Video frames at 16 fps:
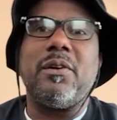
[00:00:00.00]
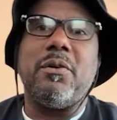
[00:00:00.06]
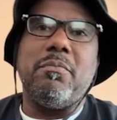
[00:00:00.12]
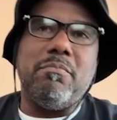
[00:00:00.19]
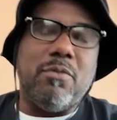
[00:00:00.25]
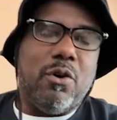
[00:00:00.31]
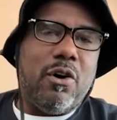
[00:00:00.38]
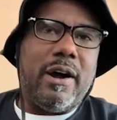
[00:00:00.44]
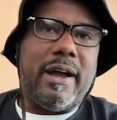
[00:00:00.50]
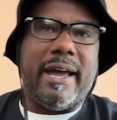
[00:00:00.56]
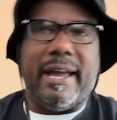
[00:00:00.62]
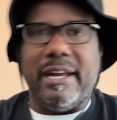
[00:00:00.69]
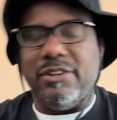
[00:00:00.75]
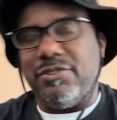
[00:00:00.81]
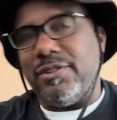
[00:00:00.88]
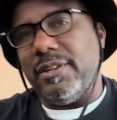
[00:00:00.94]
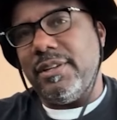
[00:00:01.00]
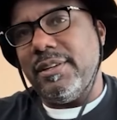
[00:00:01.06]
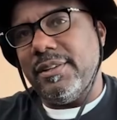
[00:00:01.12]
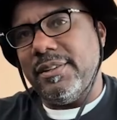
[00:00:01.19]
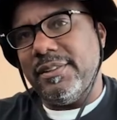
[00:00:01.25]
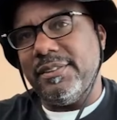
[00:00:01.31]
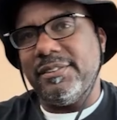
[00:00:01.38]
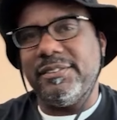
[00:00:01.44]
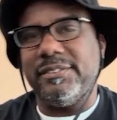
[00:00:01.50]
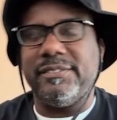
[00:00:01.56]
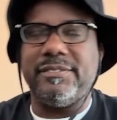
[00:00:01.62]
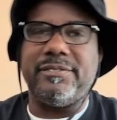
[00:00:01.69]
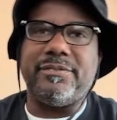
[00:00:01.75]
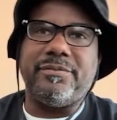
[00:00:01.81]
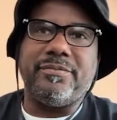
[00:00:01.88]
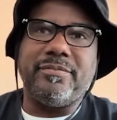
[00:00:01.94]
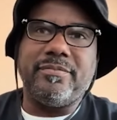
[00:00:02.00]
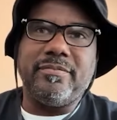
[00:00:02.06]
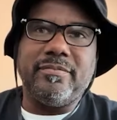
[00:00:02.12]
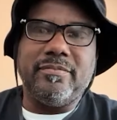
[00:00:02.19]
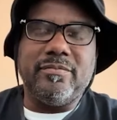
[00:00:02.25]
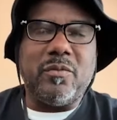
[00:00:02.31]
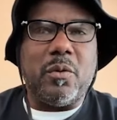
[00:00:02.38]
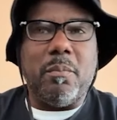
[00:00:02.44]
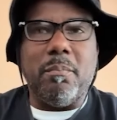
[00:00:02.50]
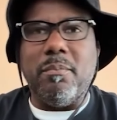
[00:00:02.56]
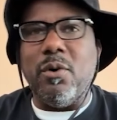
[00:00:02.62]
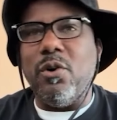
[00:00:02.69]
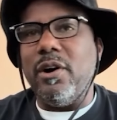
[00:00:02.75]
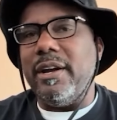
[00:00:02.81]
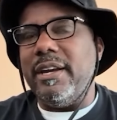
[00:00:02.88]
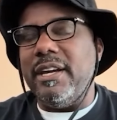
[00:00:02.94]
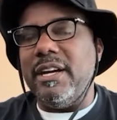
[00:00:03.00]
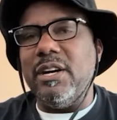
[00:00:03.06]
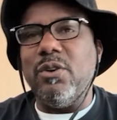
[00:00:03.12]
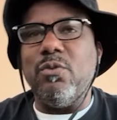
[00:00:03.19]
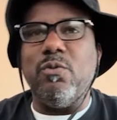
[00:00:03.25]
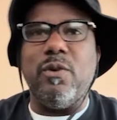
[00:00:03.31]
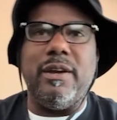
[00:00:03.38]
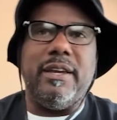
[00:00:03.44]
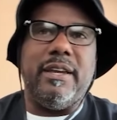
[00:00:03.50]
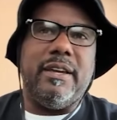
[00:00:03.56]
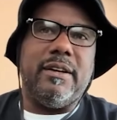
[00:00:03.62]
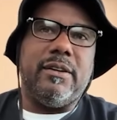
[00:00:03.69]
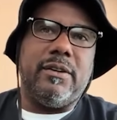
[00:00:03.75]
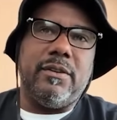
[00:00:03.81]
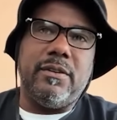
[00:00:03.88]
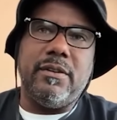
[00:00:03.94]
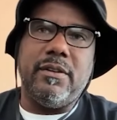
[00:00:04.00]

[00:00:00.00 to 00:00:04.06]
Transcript: more hatred, more ill will.